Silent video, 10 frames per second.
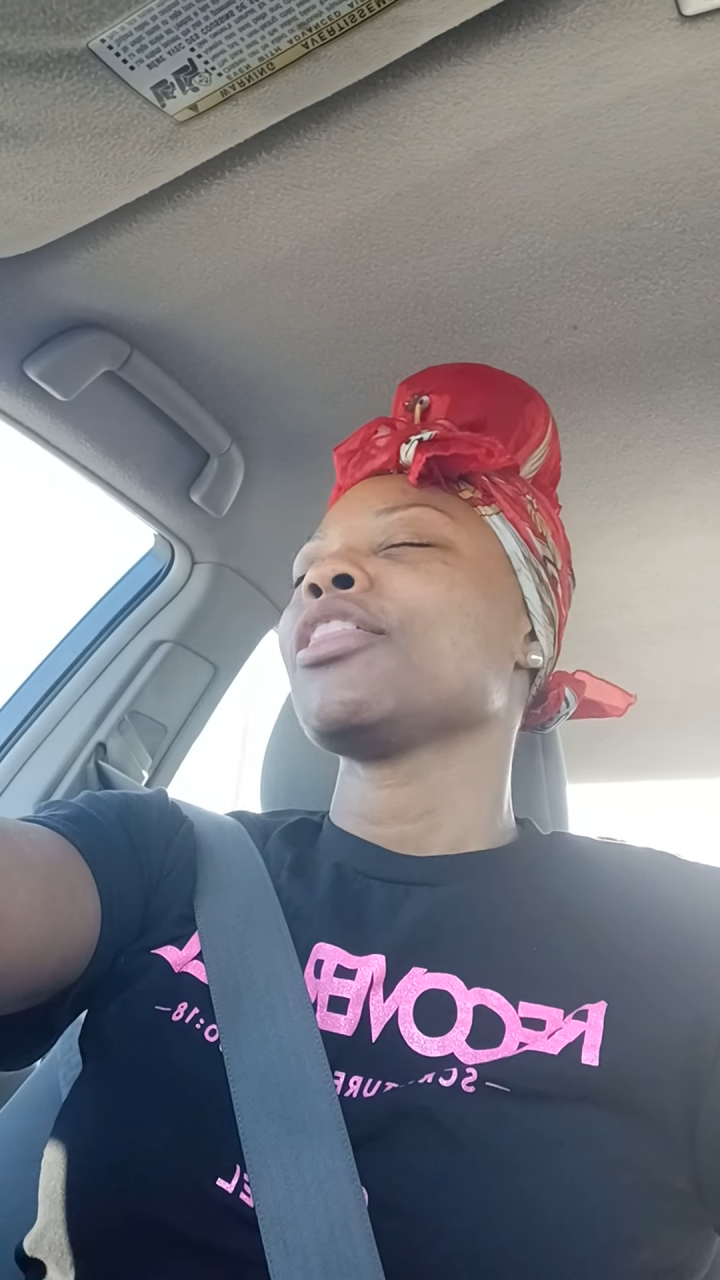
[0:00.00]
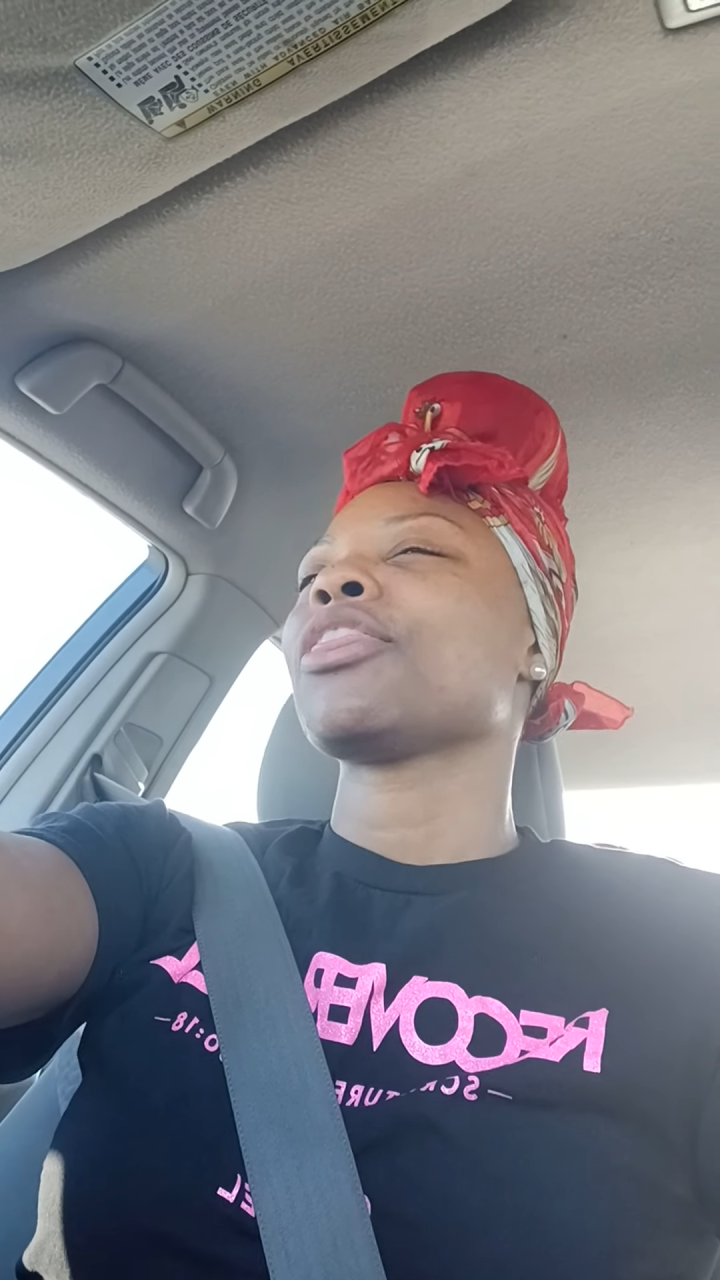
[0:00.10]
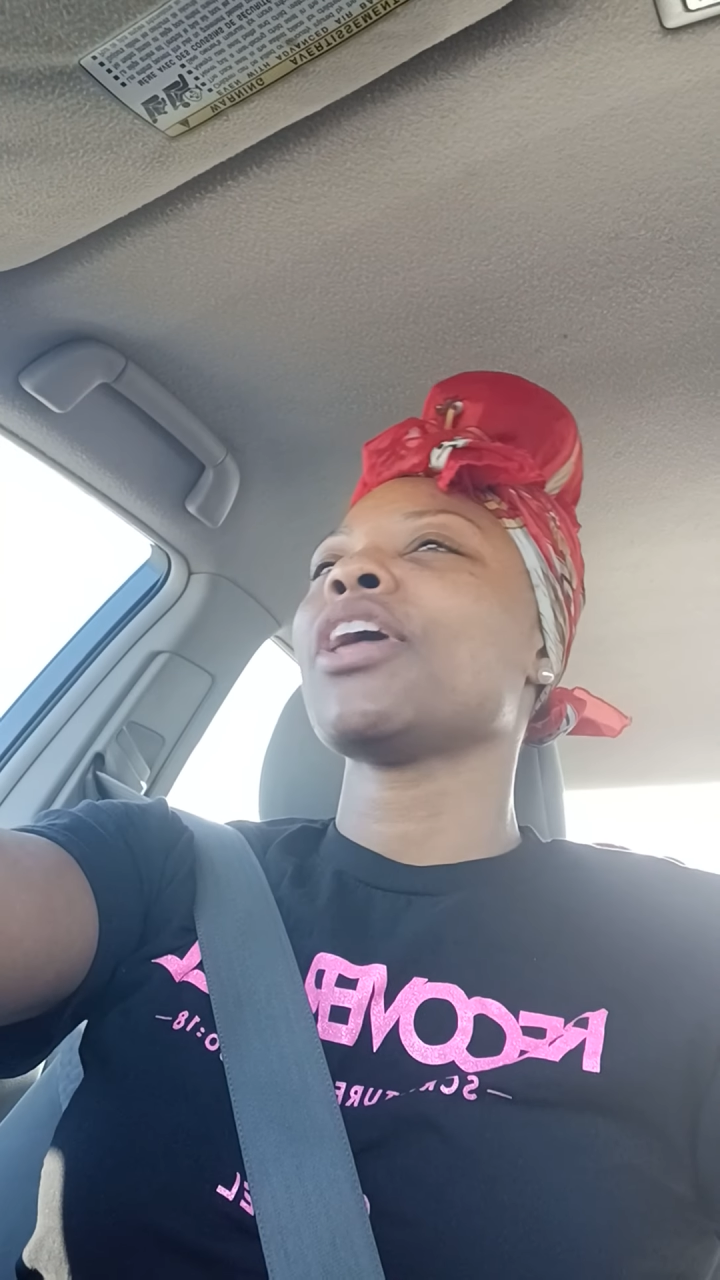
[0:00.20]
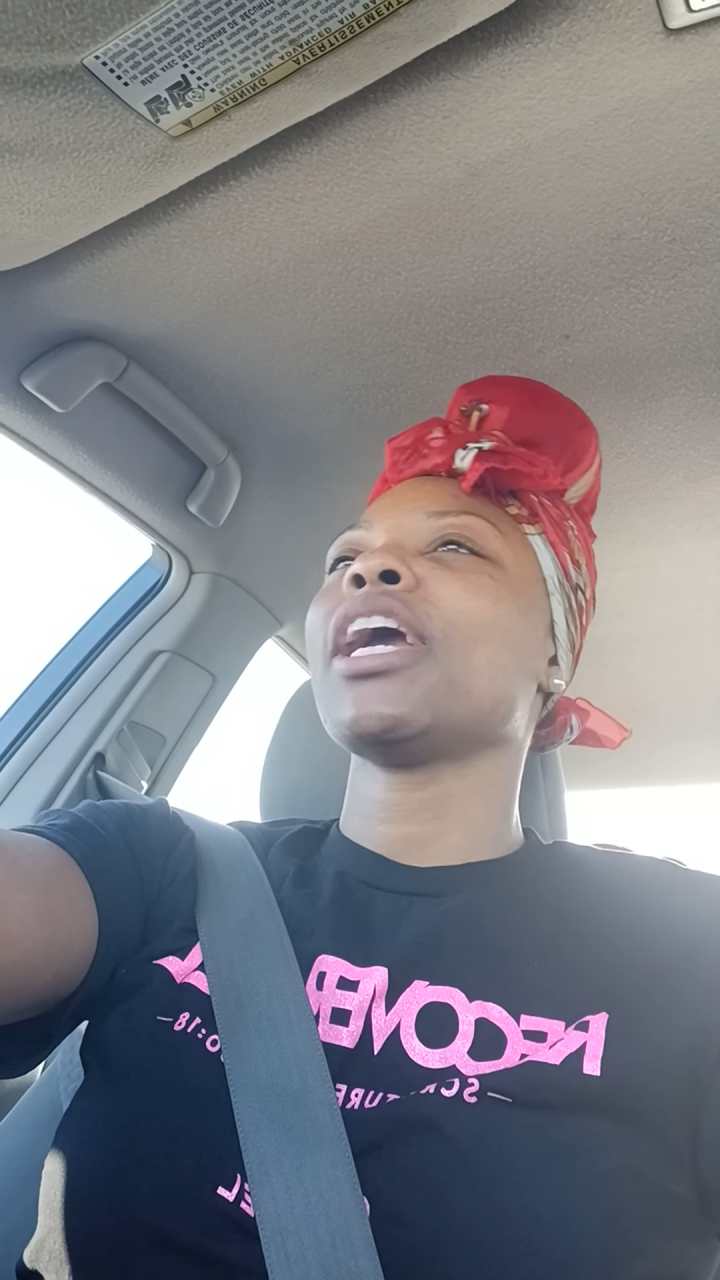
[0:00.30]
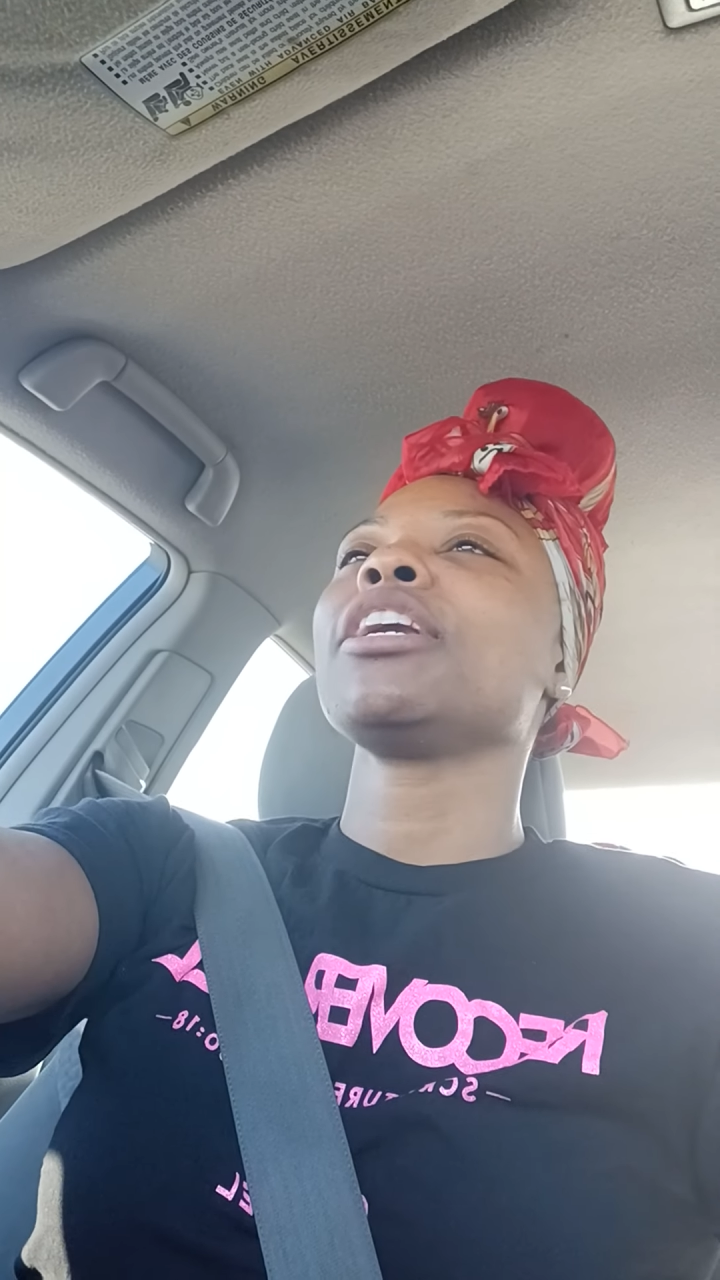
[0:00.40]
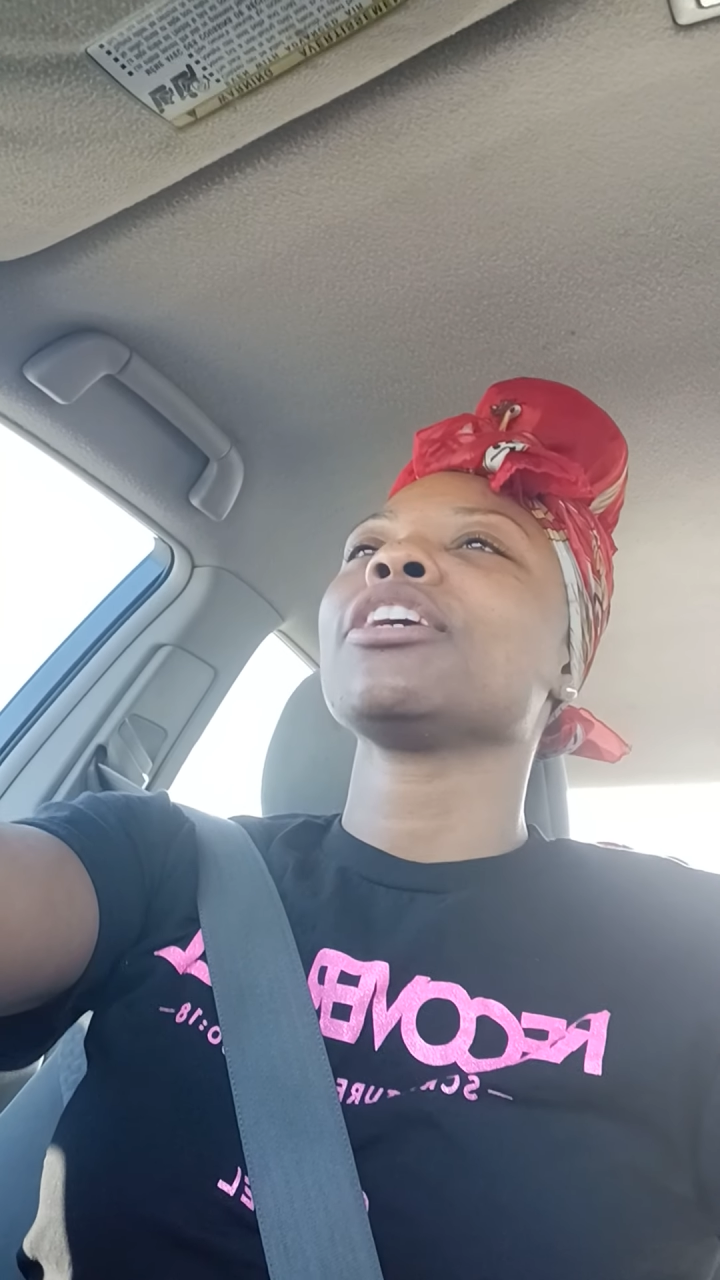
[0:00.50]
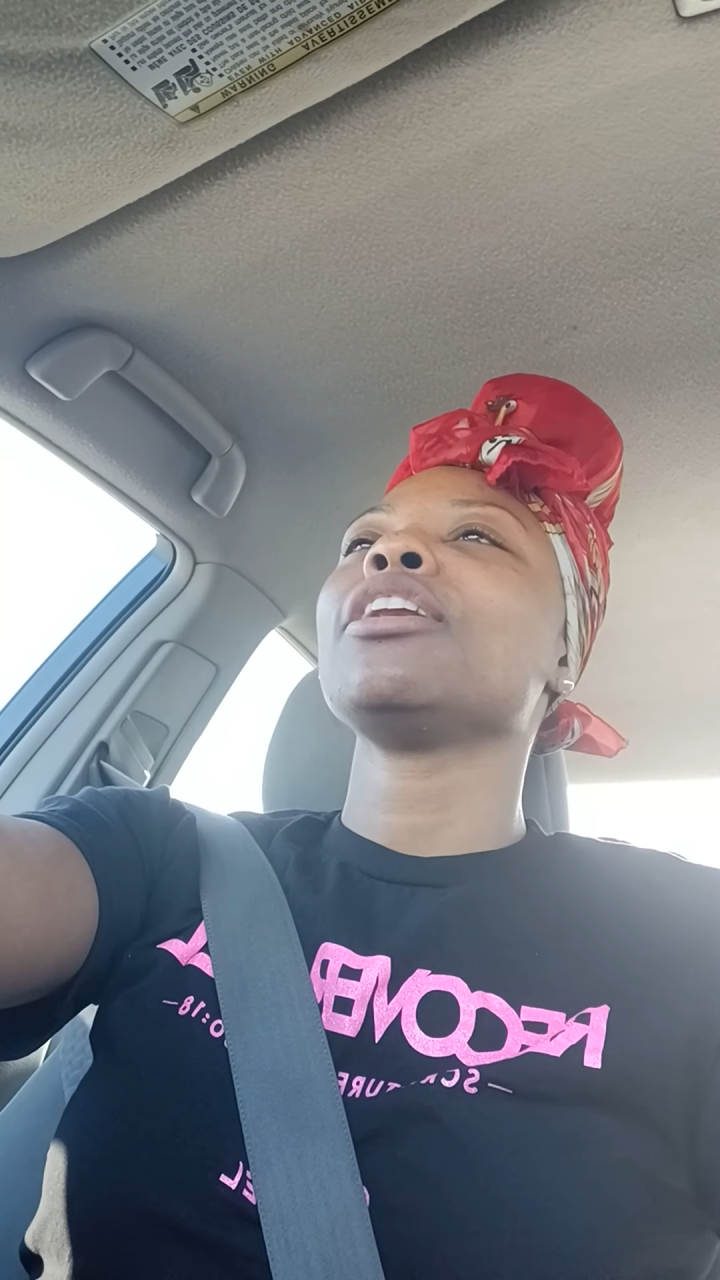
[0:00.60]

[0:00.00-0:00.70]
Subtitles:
Thank you,